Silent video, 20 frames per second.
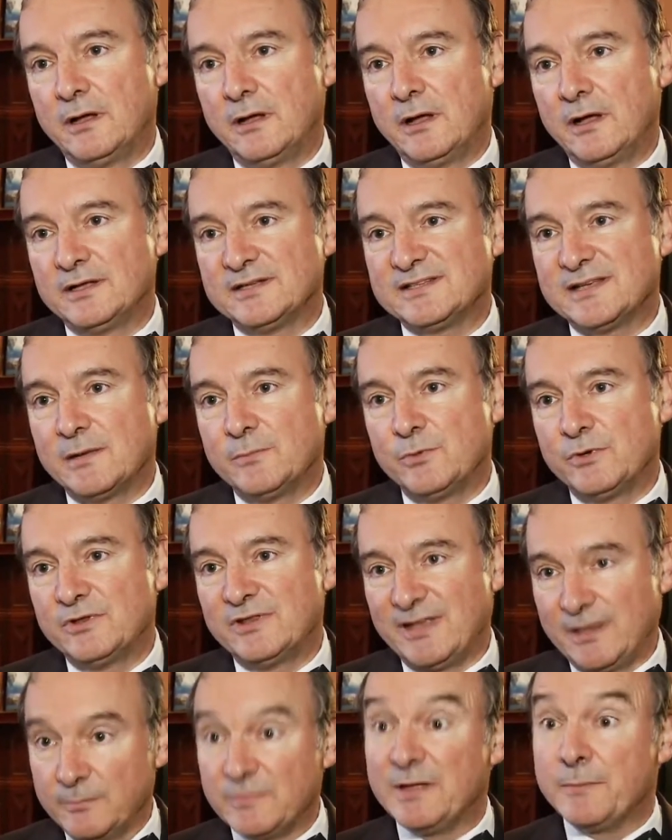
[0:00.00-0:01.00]
Alzheimer
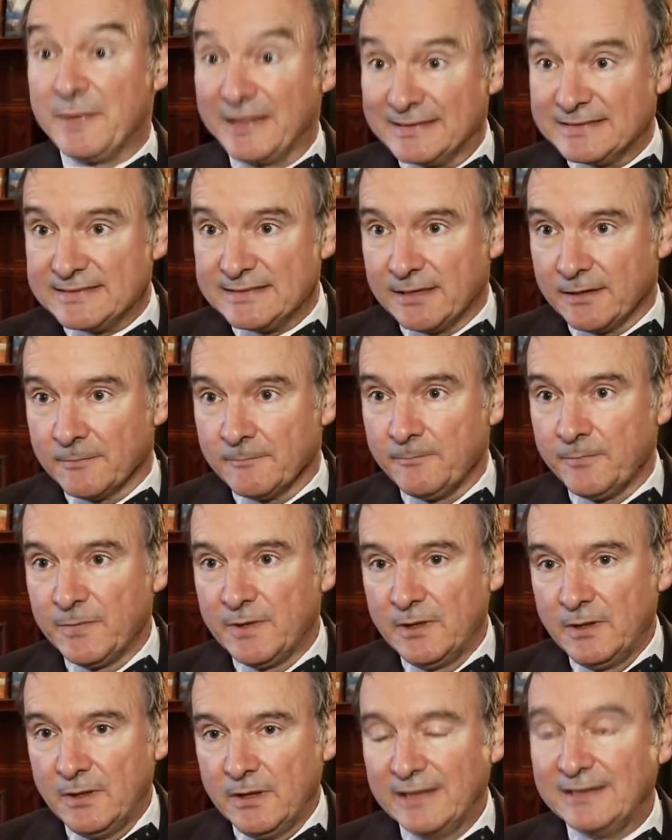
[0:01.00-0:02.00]
type dementia.
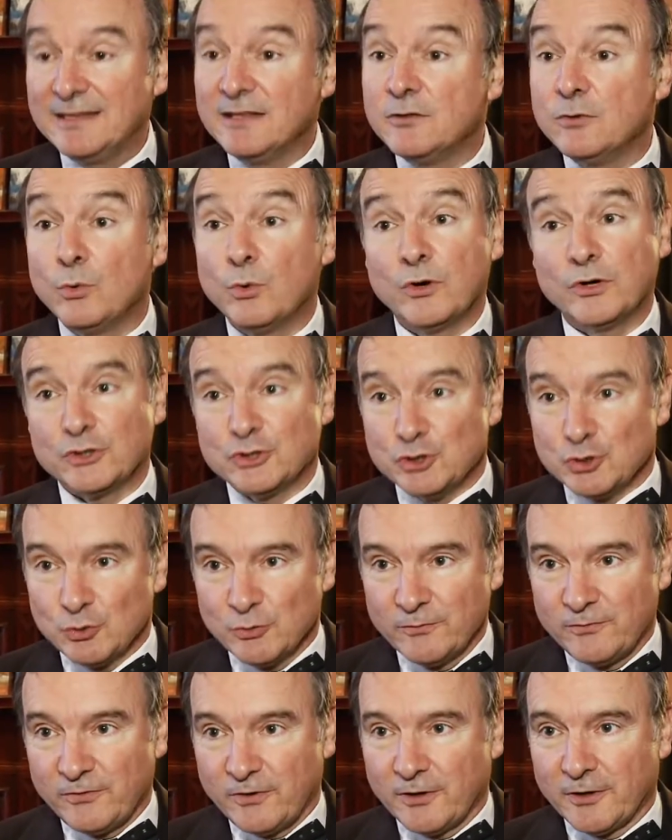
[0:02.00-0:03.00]
It didn't work
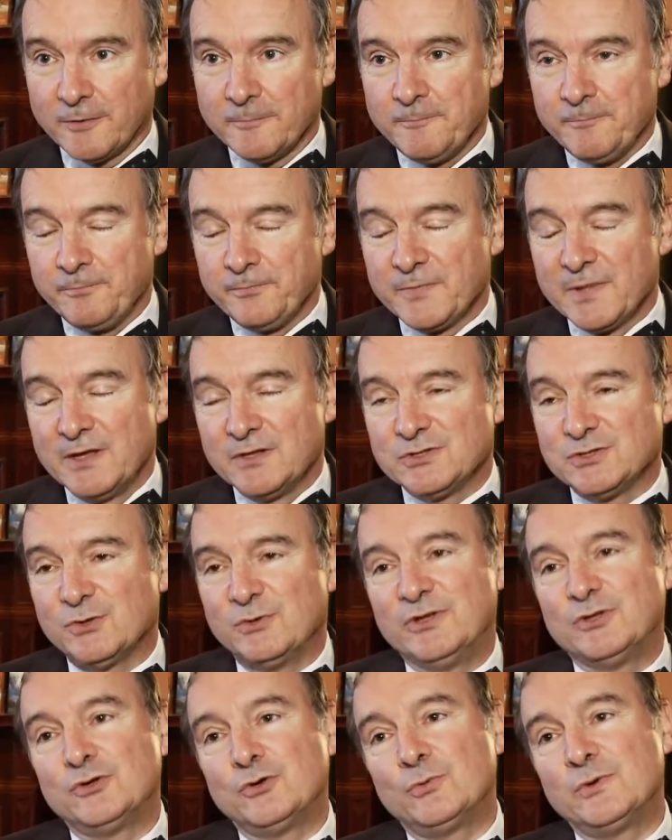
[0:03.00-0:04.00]
so far.
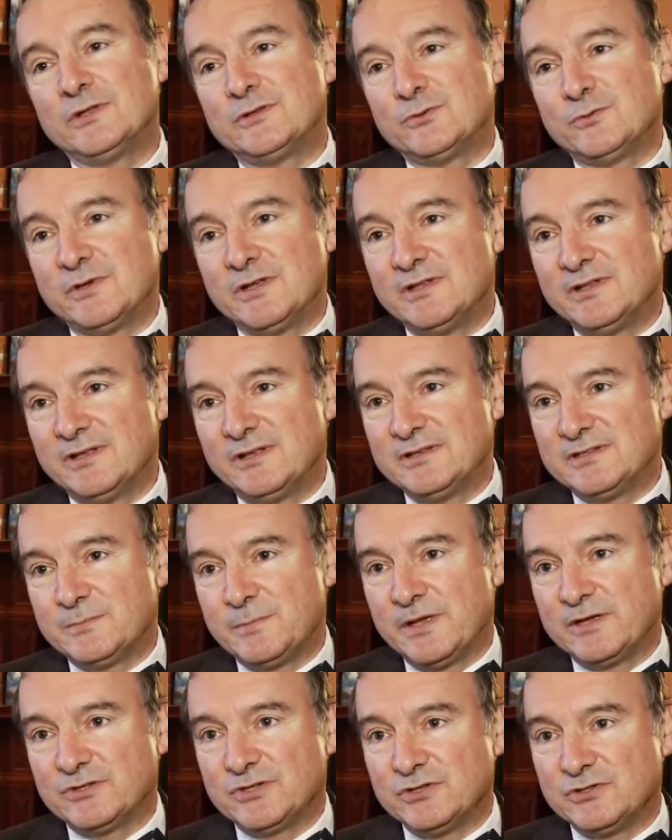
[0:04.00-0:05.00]
So either we treat these
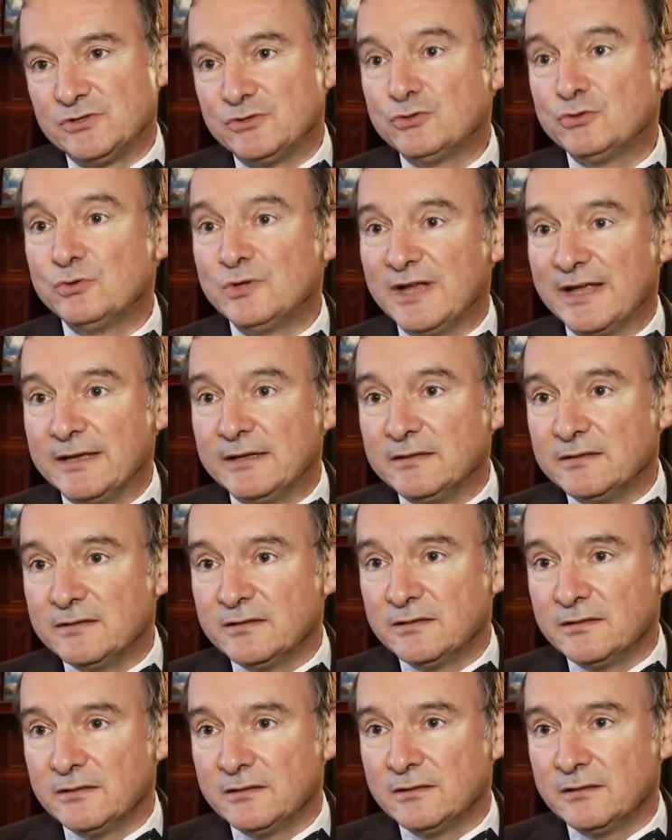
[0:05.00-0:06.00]
patients too late,
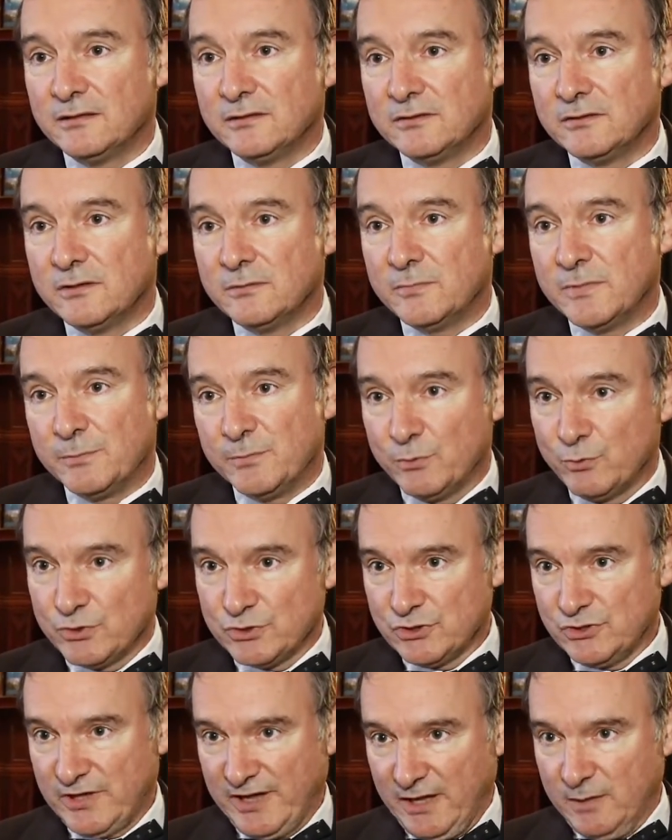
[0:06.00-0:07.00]
maybe we
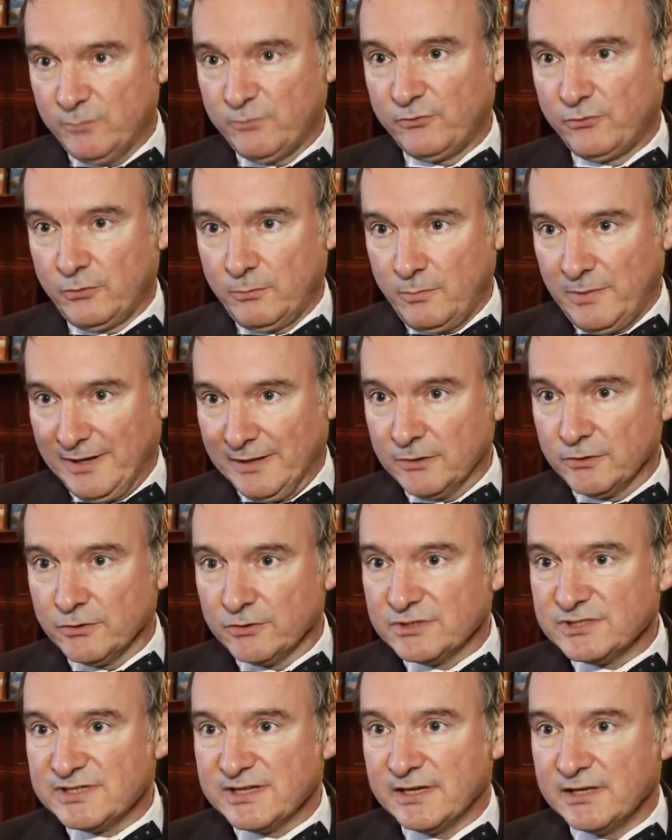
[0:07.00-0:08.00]
should aim for a
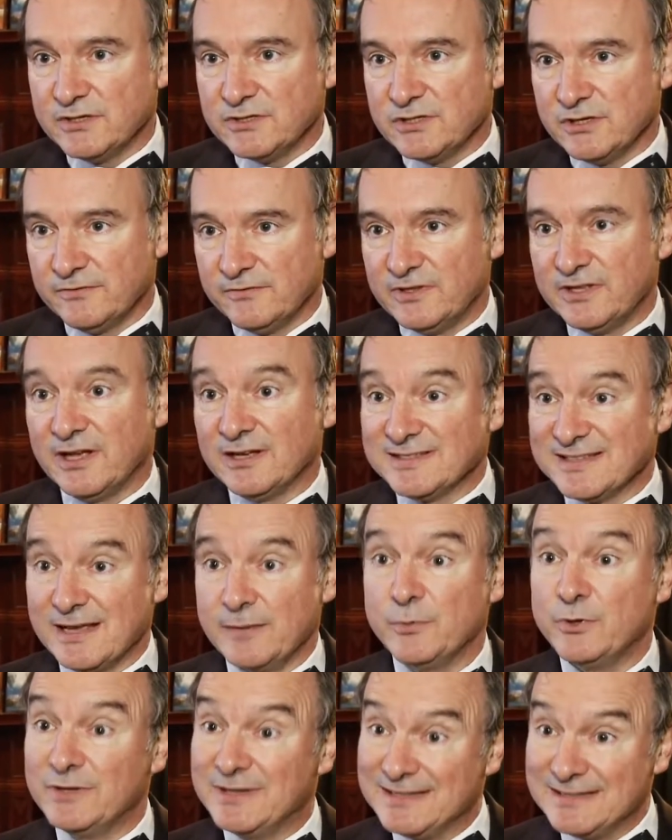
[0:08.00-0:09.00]
milder stage of the
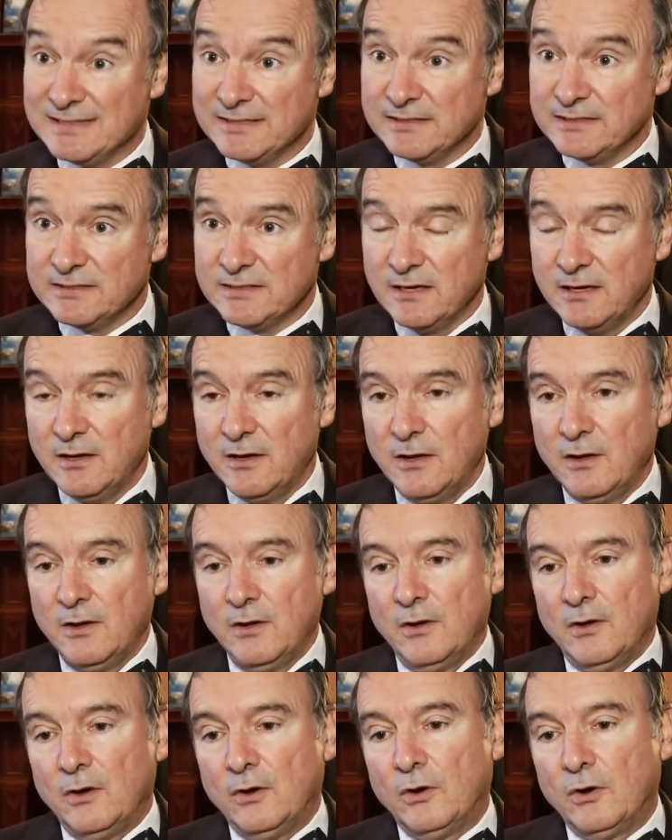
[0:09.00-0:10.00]
Alzheimer disease,
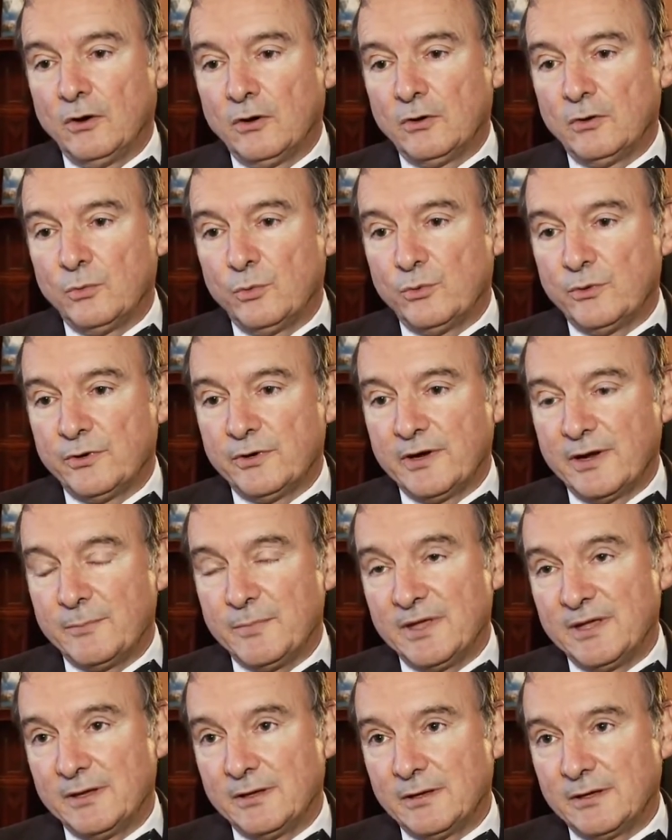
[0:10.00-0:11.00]
or we're
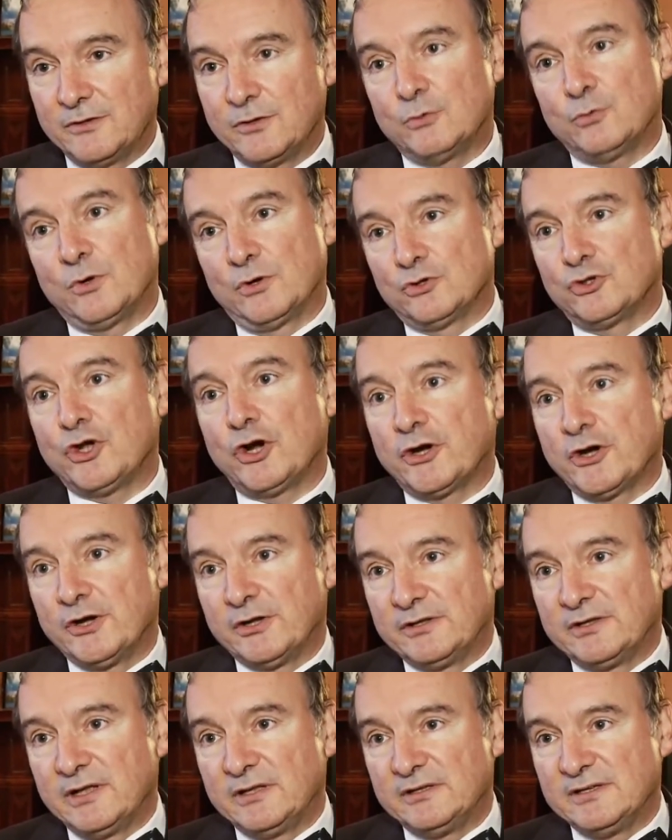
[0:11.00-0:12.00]
aiming at the wrong
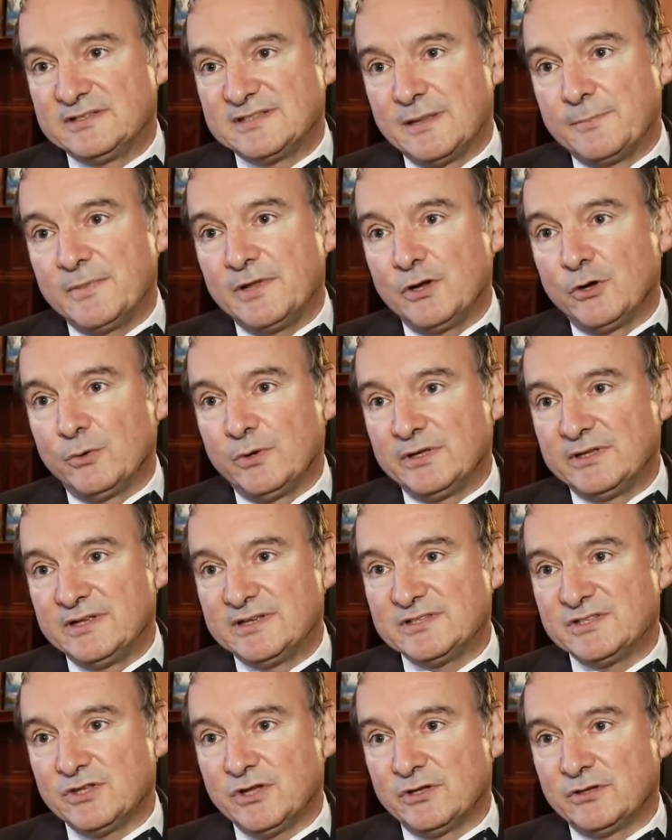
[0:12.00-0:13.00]
target. That is, amyloid
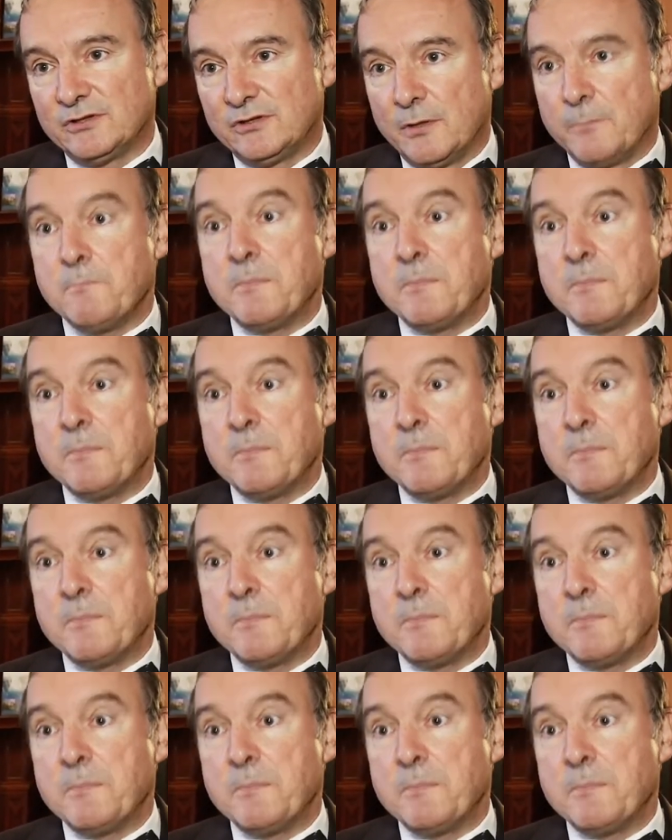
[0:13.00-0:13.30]
is not the